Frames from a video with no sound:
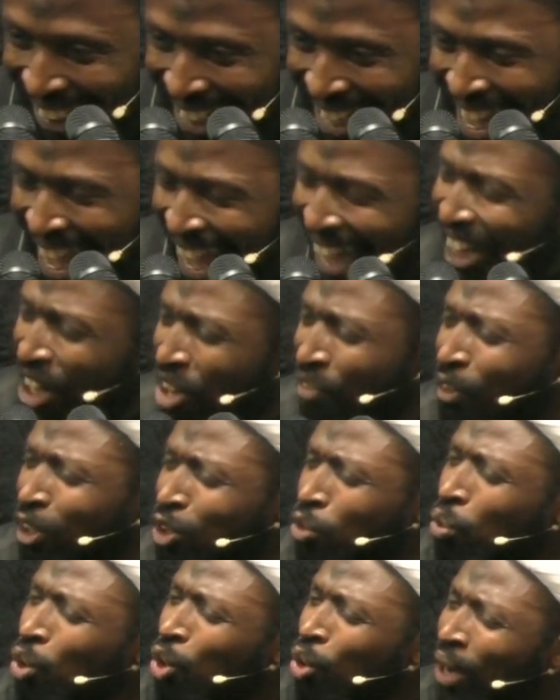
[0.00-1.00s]
And then, of
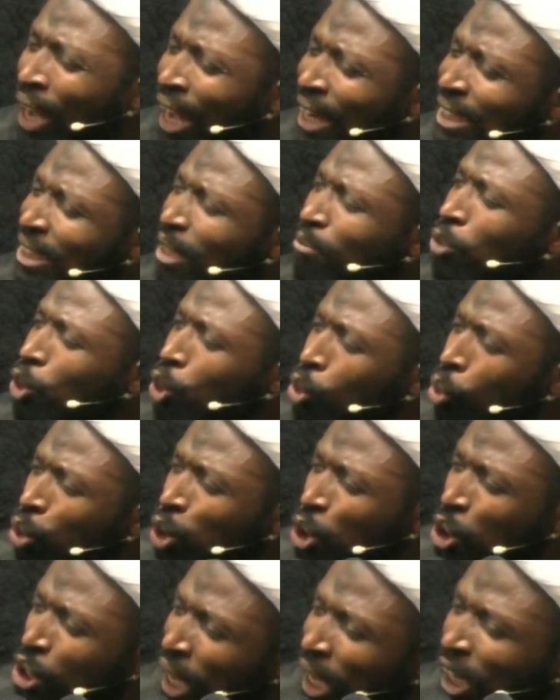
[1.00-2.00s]
course, we'll look at some
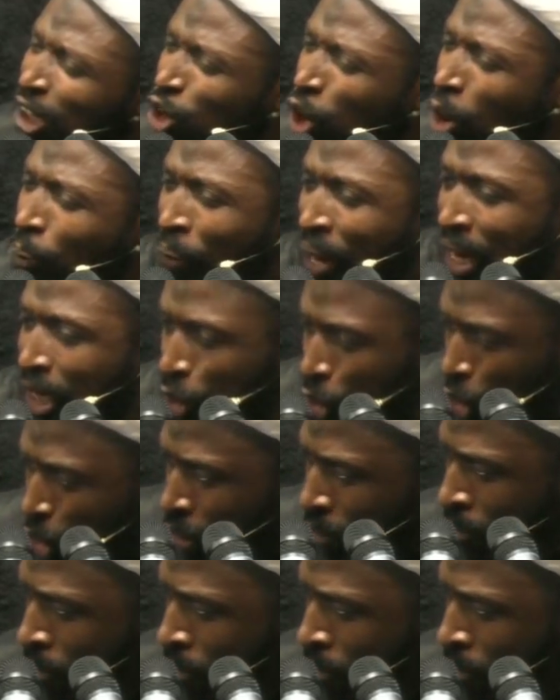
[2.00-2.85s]
social topics,